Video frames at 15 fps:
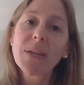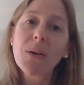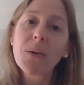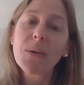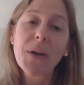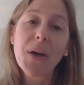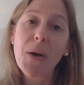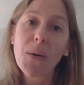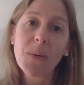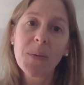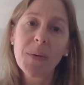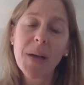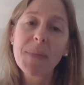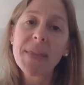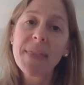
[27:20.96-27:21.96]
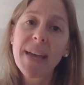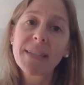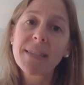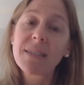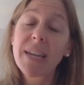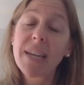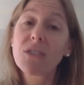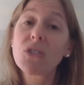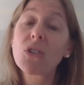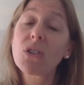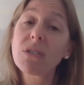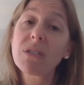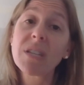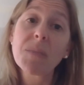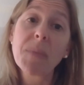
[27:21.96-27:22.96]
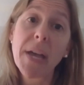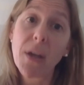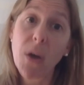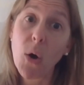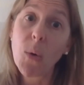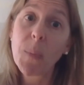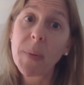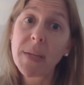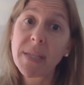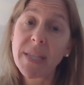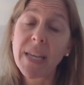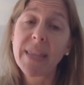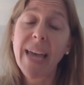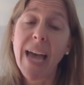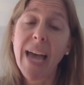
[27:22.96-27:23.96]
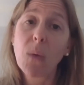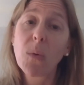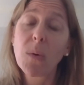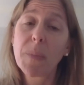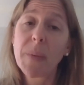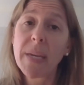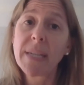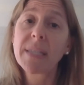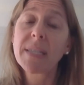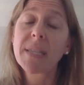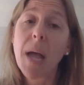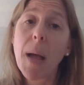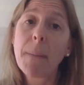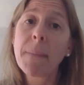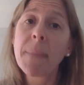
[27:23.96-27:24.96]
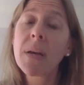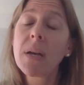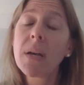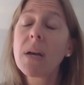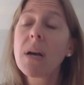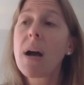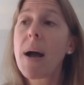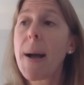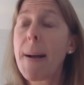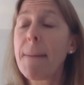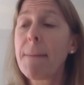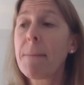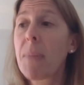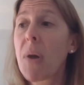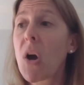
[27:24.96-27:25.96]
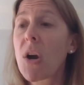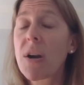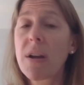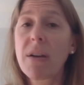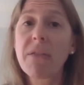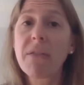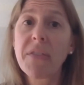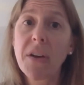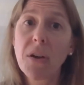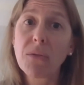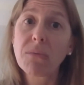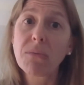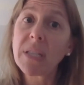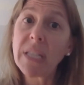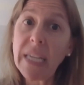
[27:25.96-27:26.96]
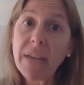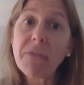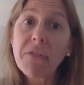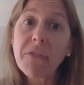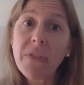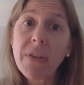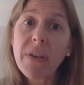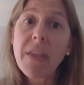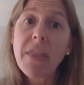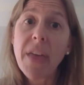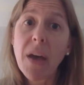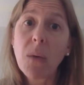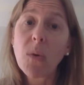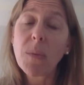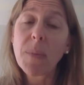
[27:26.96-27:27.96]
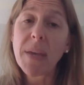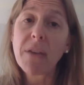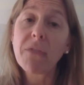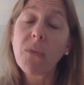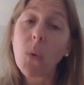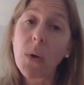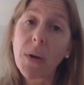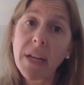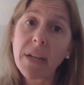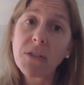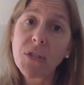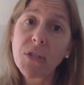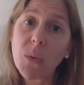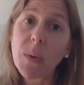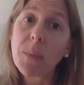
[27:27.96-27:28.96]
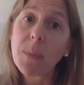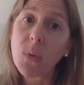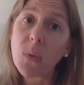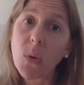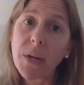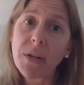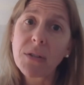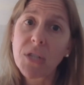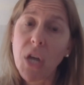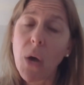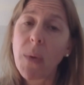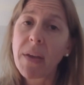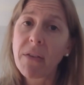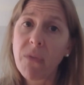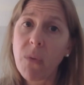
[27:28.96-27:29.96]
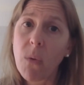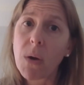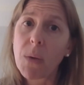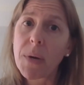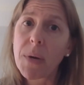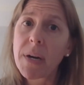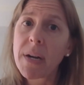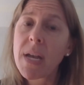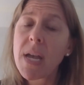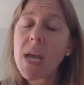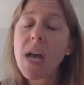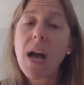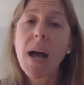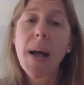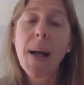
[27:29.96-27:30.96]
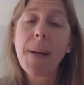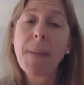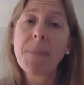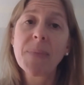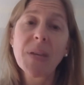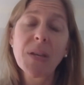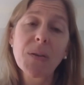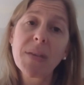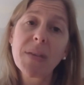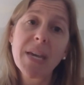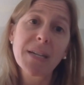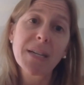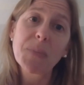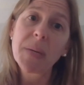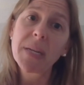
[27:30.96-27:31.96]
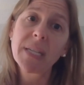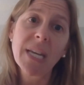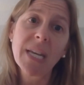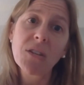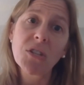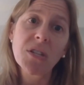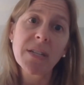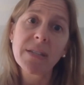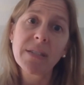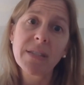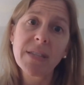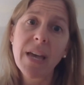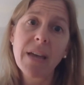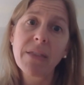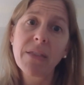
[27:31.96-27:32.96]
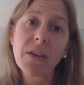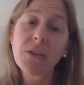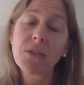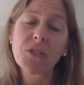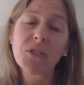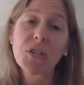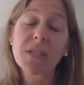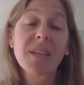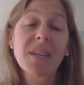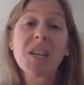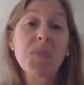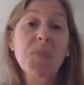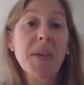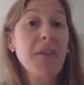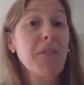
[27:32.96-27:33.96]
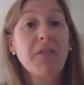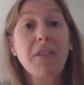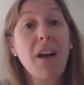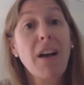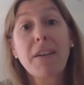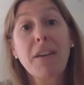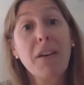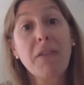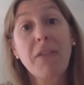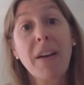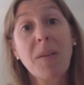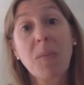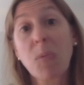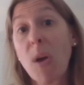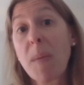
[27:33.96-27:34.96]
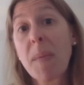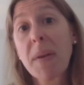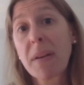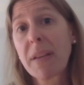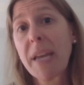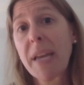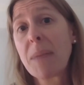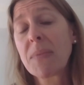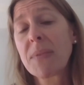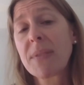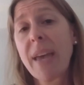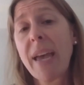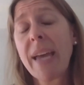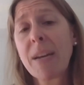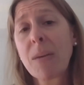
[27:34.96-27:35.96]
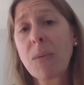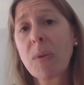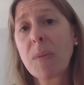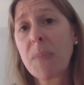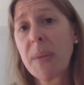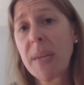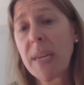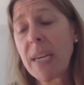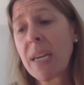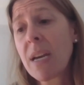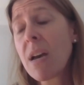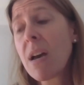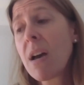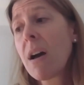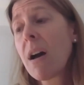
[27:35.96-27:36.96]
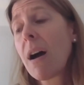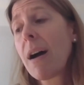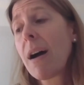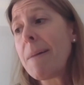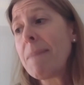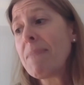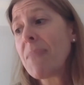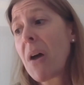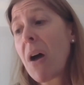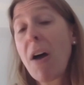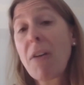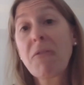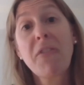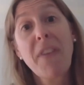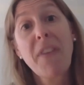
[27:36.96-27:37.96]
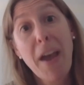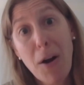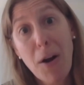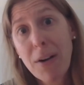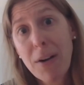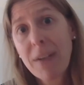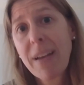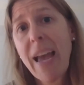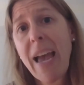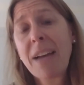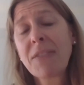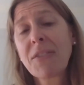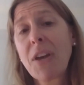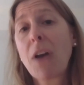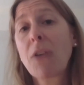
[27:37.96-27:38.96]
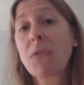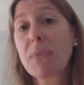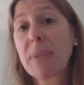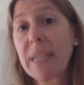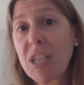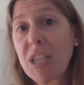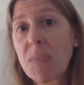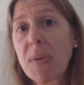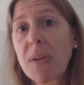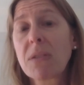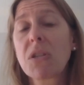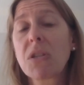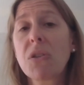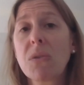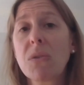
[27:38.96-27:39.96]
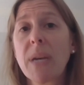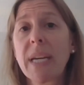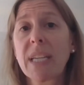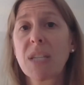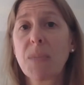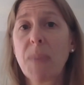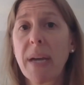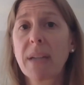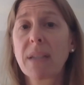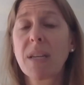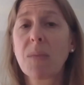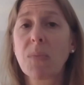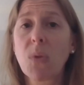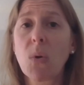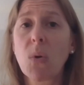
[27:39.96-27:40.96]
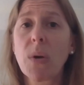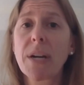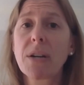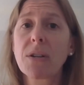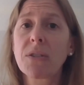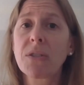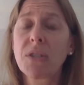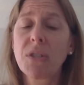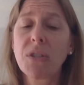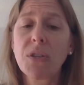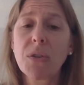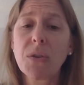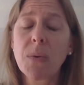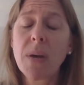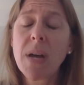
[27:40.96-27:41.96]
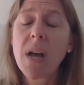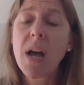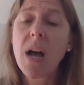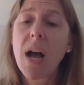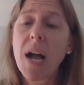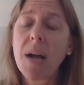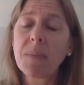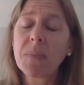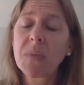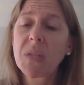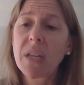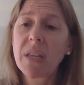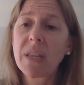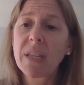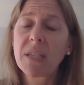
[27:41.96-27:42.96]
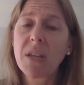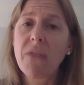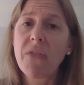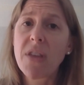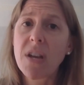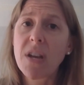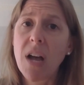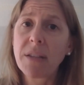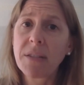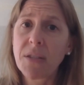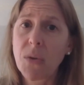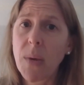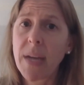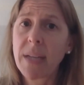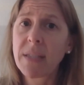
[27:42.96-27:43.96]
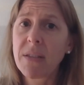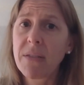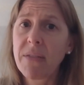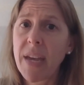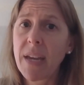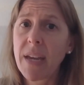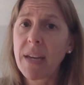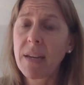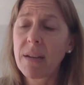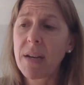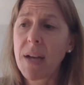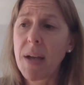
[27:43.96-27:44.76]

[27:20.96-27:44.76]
don't know. I mean, that's certainly my hope, is that will be some part of the relief that will be afforded to employers going forward. The expectation is that there's just going to be a flood of unemployment claims, and it would be unfair and unreasonable to expect employers to suddenly suffer the consequence of a